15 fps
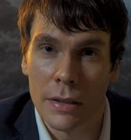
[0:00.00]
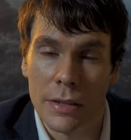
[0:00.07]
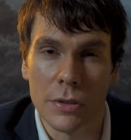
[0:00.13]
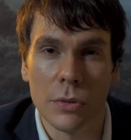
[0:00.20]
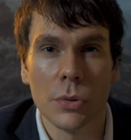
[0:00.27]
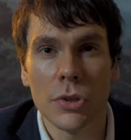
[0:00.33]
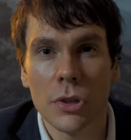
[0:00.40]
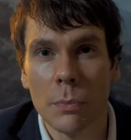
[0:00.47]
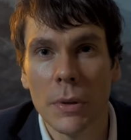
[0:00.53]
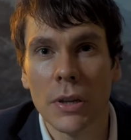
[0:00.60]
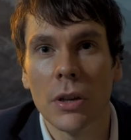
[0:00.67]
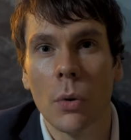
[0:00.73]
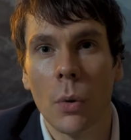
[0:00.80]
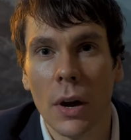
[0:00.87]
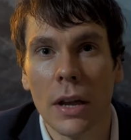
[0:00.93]
There's also
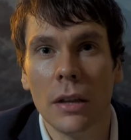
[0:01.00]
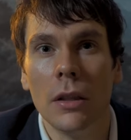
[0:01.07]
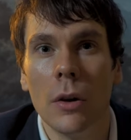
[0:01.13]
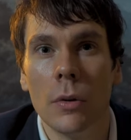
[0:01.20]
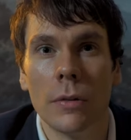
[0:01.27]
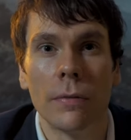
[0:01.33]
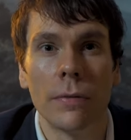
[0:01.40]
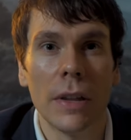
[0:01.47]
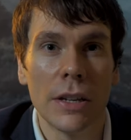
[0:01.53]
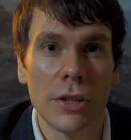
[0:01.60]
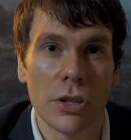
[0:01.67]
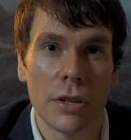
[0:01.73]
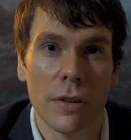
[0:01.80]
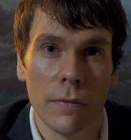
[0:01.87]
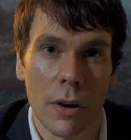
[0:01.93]
been quite a low
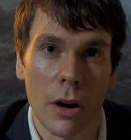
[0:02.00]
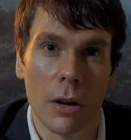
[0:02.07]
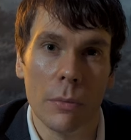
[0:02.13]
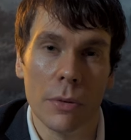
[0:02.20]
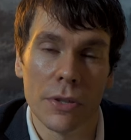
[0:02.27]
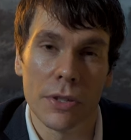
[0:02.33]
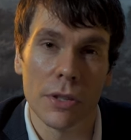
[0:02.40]
inflation environment,